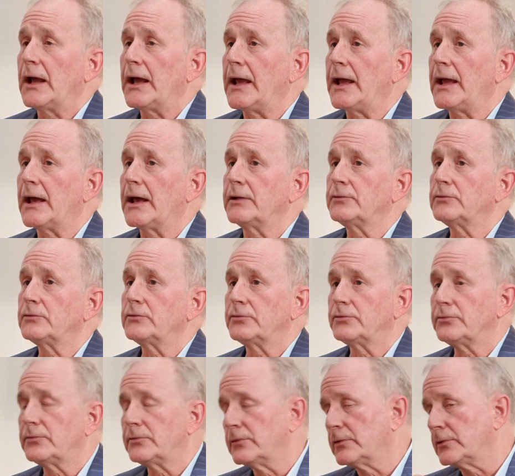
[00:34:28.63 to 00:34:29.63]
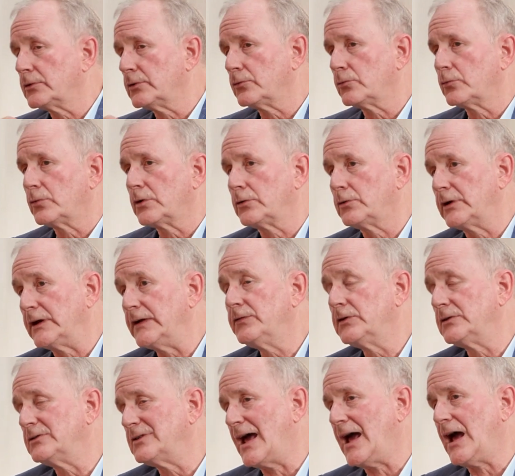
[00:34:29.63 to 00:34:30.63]
And
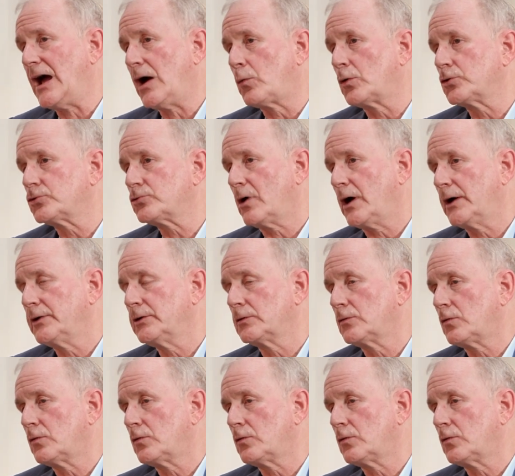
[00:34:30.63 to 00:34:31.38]
even now we're trying to